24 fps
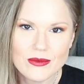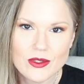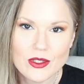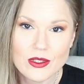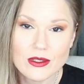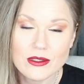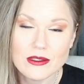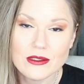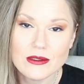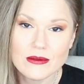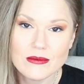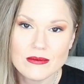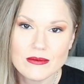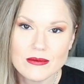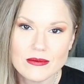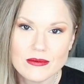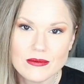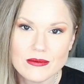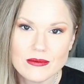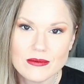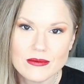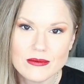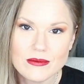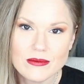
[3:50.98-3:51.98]
Good.
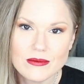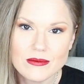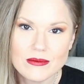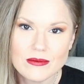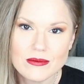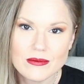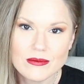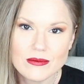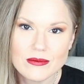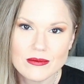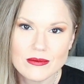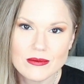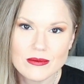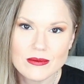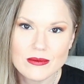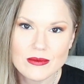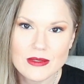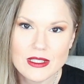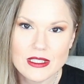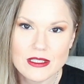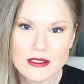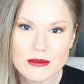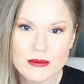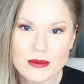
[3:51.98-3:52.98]

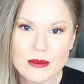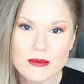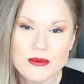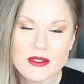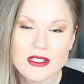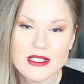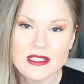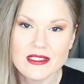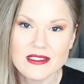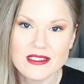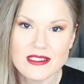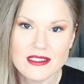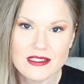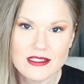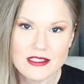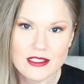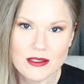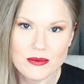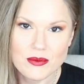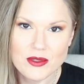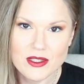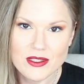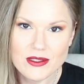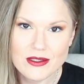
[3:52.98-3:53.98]
I hope I'm seeing the
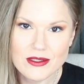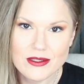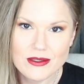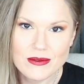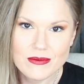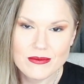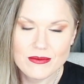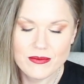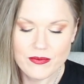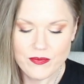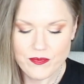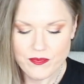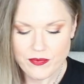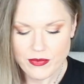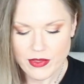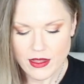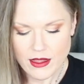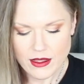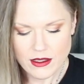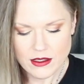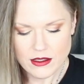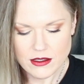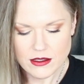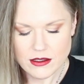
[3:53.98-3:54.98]
acceptance.
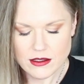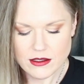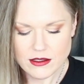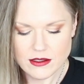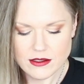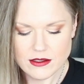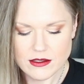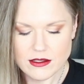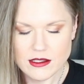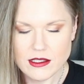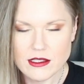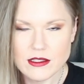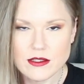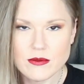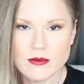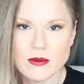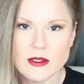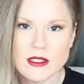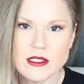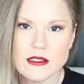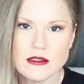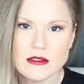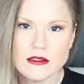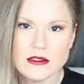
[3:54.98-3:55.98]
Because guess
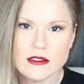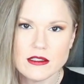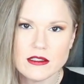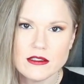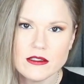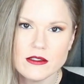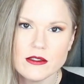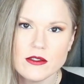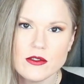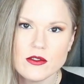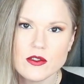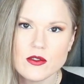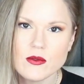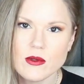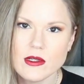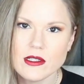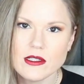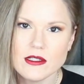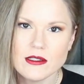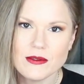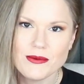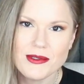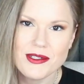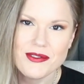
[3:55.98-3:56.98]
what? Look who's
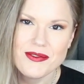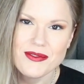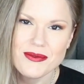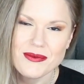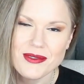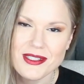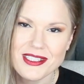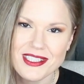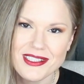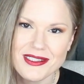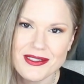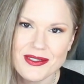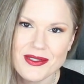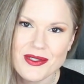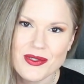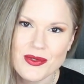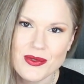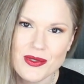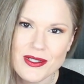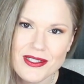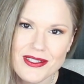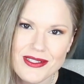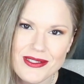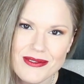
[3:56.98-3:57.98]
walking away from the Ten of
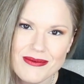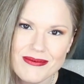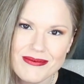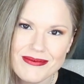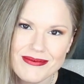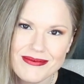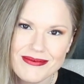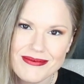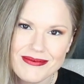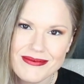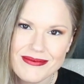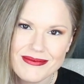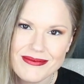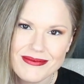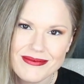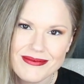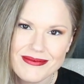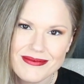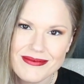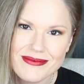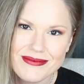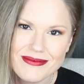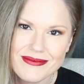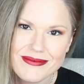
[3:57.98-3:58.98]
Swords.
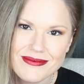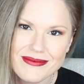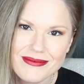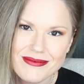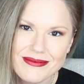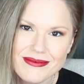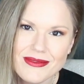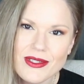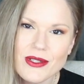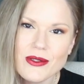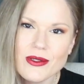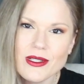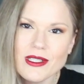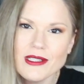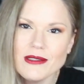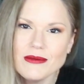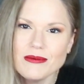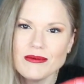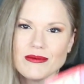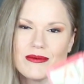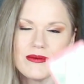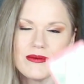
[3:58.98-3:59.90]
All right?